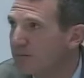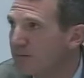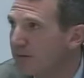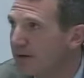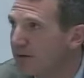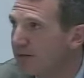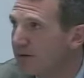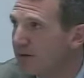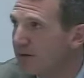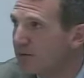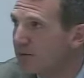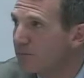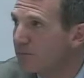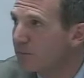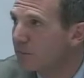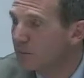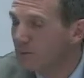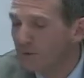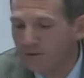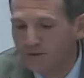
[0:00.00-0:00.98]
but I thought it was
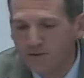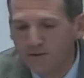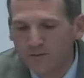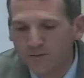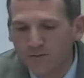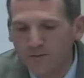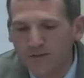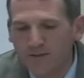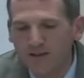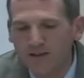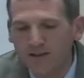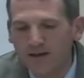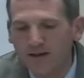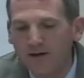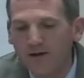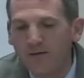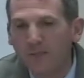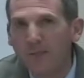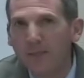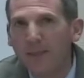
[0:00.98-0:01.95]
important to point that
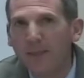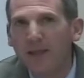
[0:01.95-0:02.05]
out.